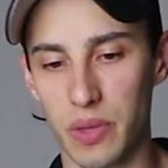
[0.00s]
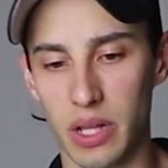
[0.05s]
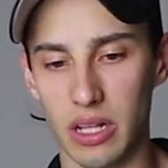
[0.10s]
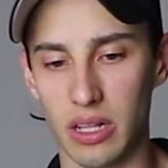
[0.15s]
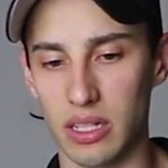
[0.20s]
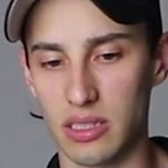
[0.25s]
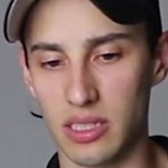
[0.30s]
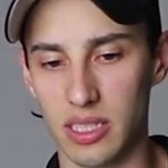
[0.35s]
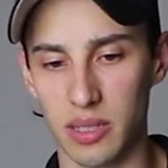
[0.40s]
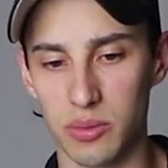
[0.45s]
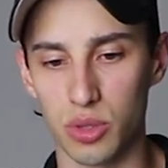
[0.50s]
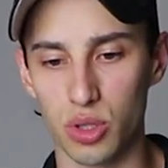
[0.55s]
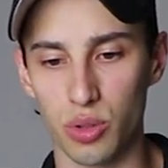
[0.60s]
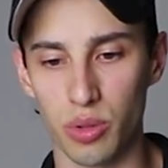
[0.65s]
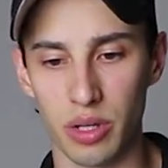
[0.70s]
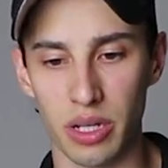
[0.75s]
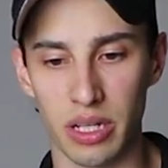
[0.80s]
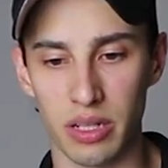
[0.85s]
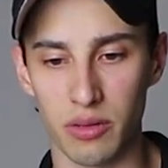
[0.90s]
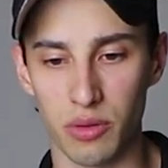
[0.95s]
Let's say I'm
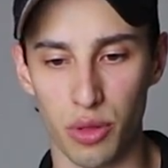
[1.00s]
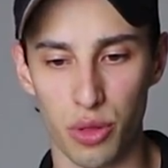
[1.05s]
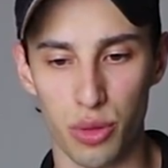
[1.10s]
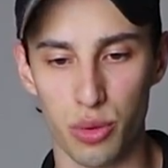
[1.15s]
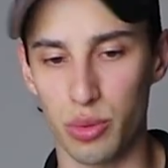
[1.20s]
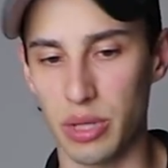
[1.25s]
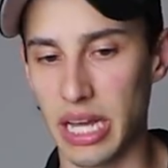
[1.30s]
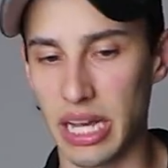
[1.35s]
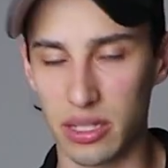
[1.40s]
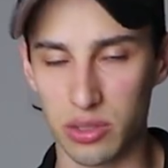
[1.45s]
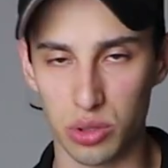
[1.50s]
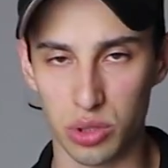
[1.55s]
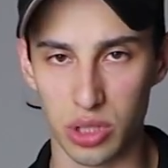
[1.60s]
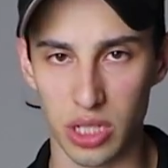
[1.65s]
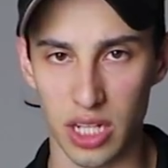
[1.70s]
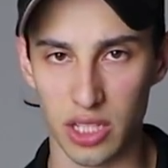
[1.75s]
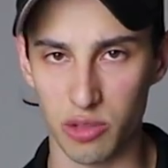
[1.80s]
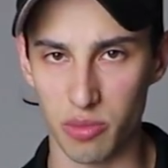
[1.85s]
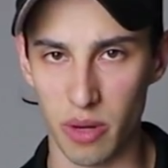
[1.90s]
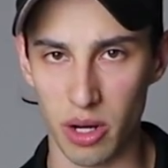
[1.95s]
doing 3
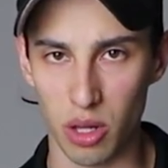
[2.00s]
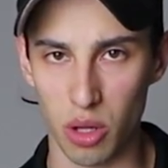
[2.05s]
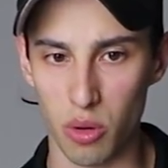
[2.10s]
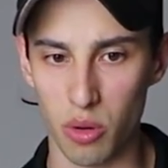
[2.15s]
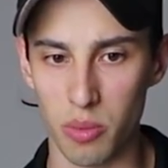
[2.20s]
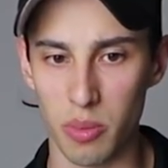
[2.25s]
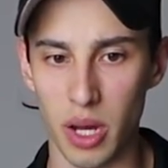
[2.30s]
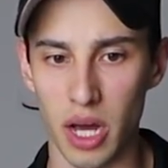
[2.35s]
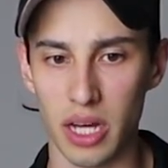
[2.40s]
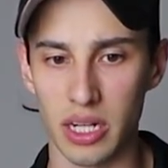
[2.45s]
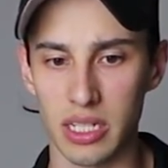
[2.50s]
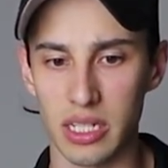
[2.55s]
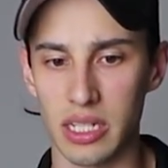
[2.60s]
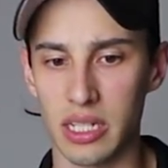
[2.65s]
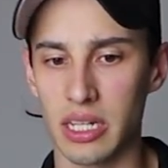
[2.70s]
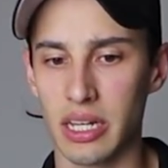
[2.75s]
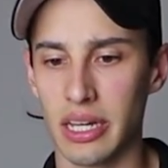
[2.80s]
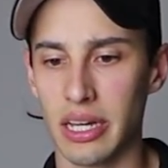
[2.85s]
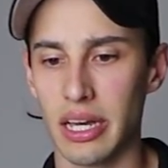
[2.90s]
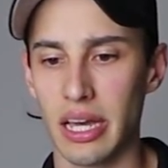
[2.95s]
exercises for my lower
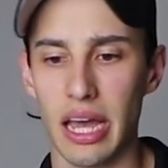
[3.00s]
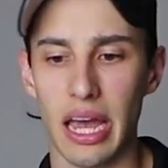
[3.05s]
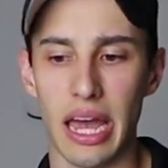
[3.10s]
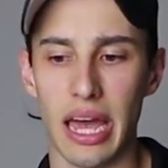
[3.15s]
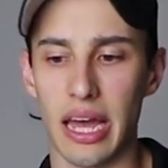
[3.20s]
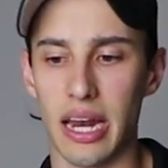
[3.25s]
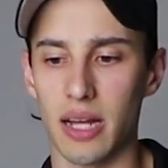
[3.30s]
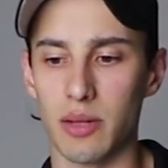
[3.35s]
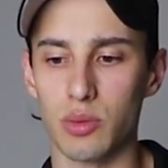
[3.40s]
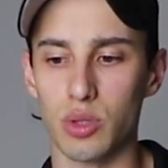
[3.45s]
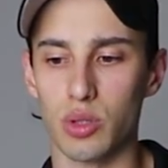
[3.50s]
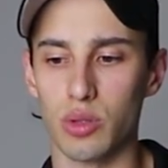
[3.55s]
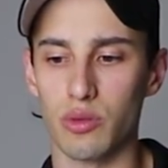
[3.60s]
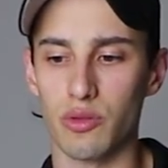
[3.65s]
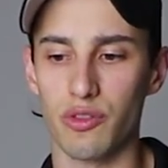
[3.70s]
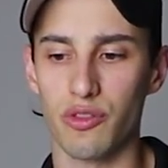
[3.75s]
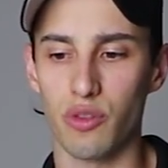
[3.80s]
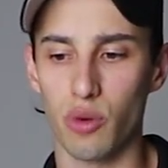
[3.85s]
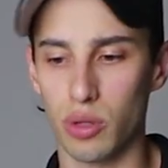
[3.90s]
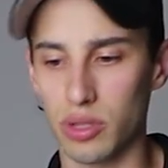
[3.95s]
body, and I'm doing
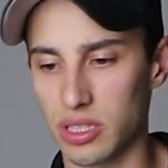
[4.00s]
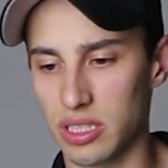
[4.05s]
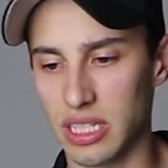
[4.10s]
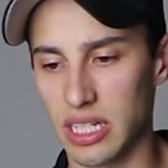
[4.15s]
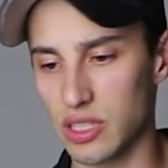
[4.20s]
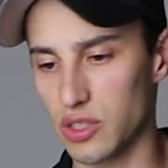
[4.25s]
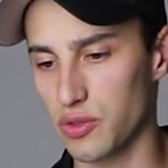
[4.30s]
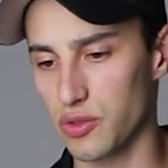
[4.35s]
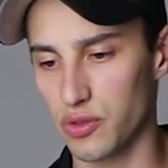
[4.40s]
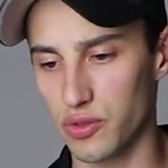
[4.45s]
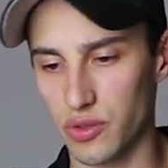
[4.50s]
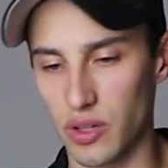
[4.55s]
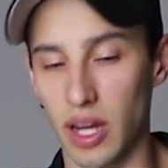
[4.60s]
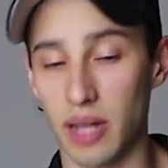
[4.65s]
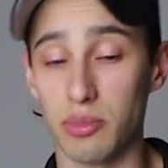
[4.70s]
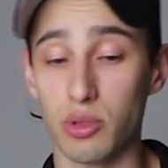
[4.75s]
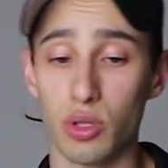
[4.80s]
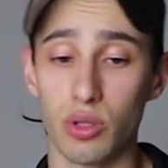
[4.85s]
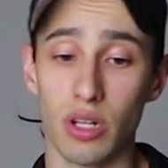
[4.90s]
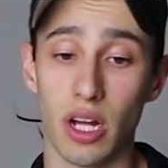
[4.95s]
4 sets.
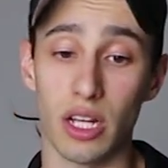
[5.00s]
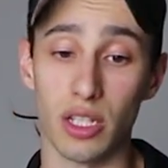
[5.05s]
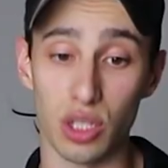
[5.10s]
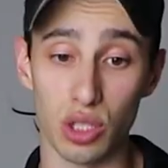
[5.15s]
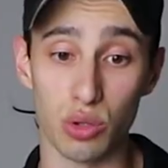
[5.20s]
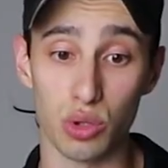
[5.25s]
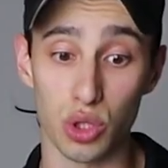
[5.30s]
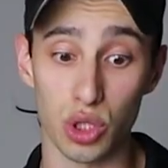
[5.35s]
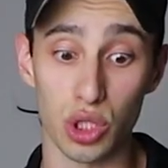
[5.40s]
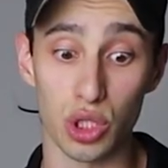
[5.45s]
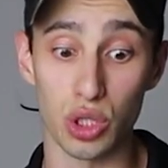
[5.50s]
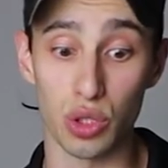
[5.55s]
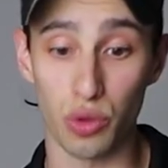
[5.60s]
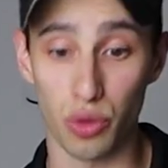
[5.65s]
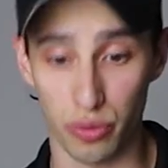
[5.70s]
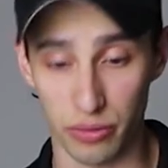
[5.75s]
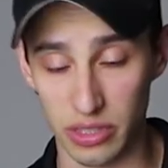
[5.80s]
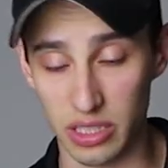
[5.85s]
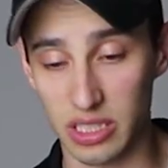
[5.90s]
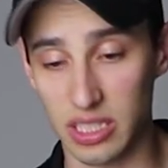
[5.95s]
I usually do
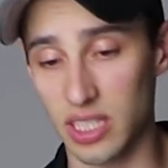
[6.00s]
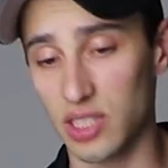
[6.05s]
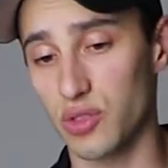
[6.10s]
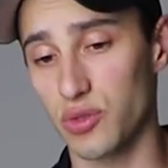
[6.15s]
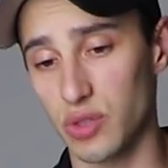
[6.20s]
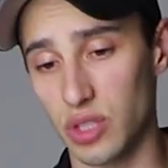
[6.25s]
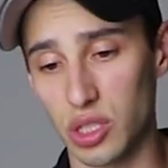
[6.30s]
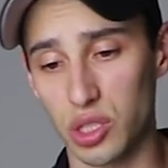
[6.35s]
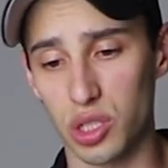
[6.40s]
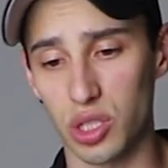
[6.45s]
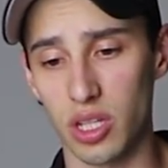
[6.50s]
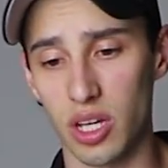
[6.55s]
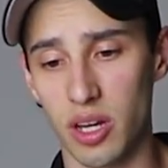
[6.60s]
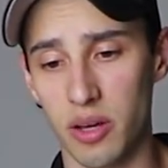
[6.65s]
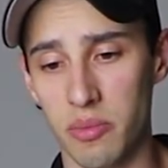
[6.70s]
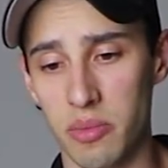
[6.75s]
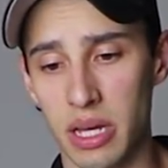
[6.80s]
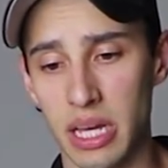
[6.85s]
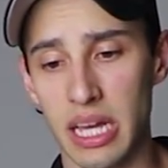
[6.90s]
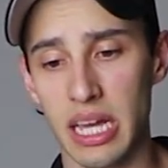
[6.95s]
3 sets for each of
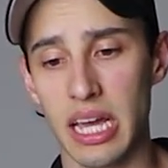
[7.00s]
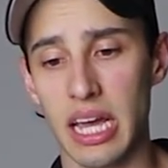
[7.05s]
them.